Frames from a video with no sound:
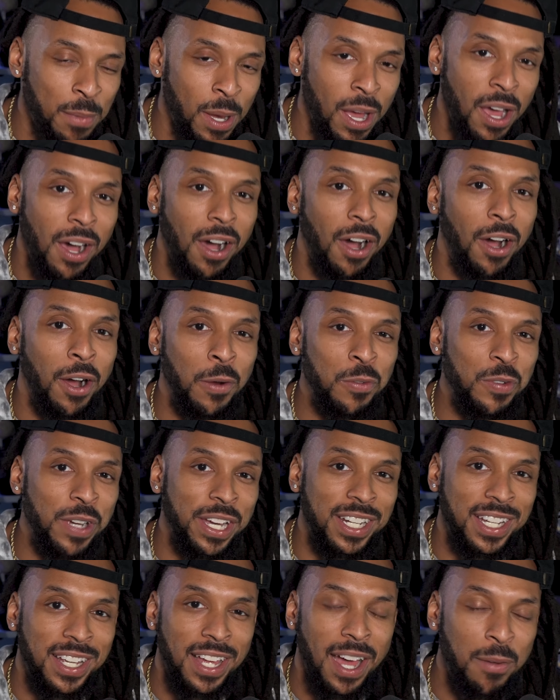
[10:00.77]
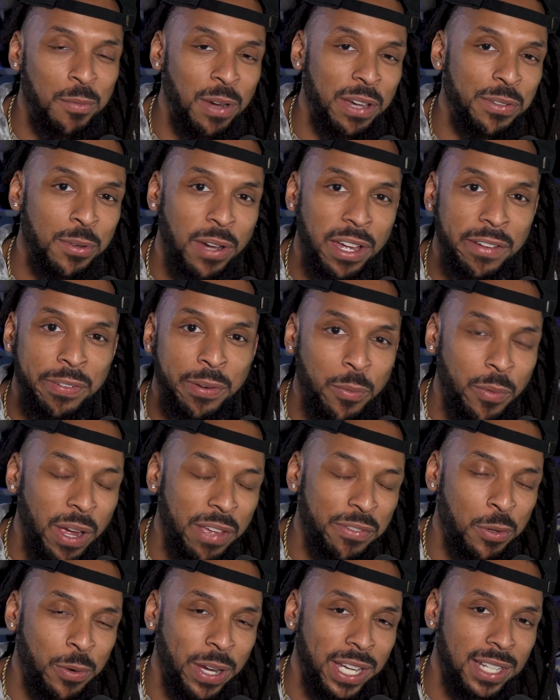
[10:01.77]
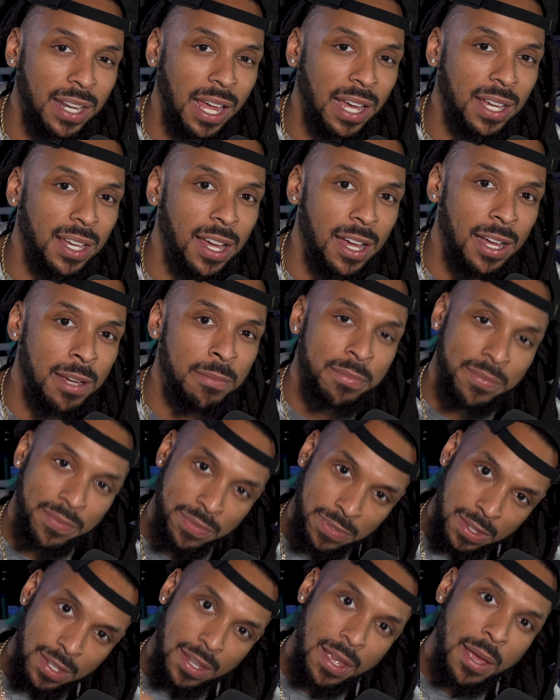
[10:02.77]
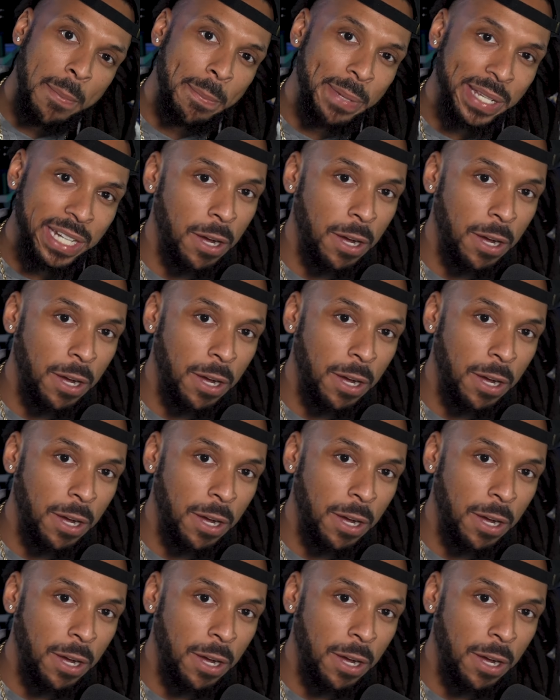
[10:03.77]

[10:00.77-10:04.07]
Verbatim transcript: them already. I'm Wavy Wayne from WavyWayne.com. Be